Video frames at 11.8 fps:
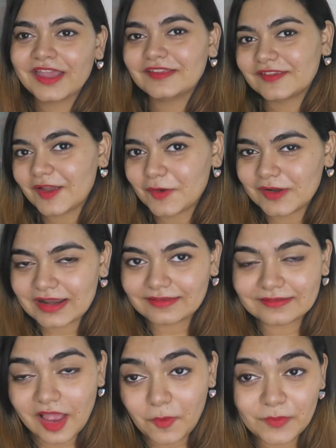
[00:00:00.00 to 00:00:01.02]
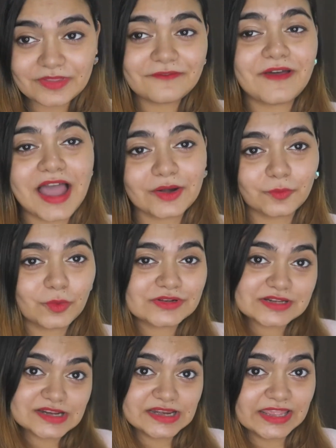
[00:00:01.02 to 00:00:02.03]
So let's start with the fact what
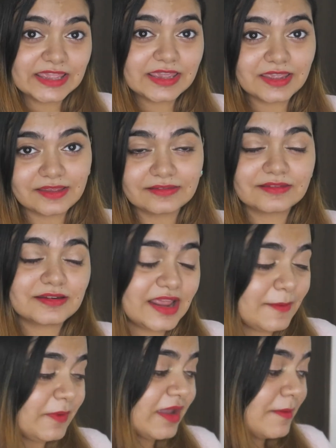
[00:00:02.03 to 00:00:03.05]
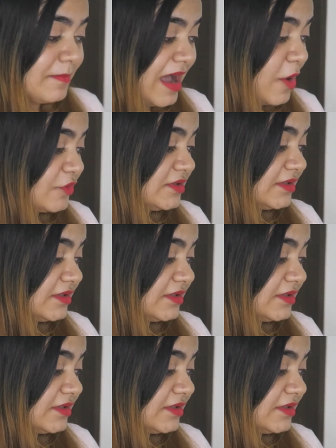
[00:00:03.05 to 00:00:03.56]
Clinique is claiming about